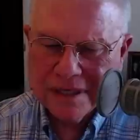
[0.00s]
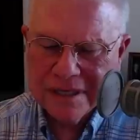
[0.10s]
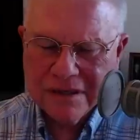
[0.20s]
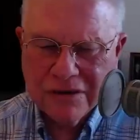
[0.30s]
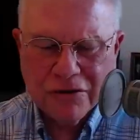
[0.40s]

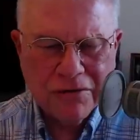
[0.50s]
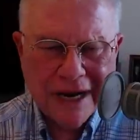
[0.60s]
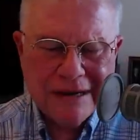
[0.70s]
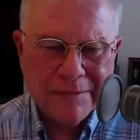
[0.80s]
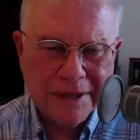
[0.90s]

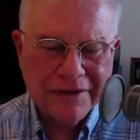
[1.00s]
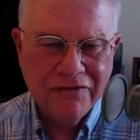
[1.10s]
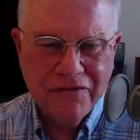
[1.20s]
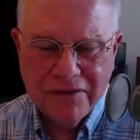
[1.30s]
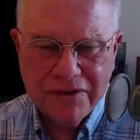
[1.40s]
incredibly
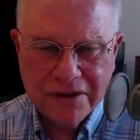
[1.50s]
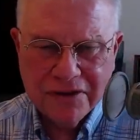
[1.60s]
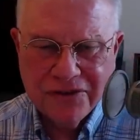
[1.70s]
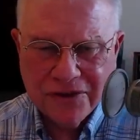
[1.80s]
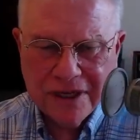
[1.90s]
vivid
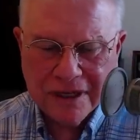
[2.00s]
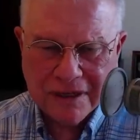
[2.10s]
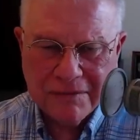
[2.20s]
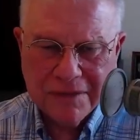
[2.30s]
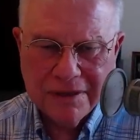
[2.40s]

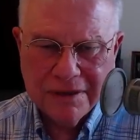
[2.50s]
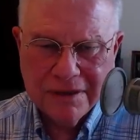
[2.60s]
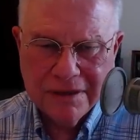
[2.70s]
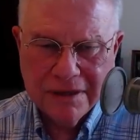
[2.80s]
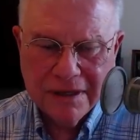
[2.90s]
dream
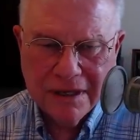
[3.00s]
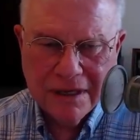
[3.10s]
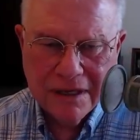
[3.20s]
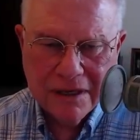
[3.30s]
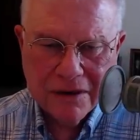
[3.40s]

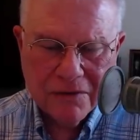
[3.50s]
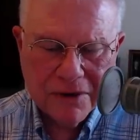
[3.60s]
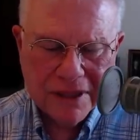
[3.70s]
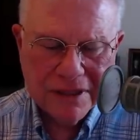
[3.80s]
with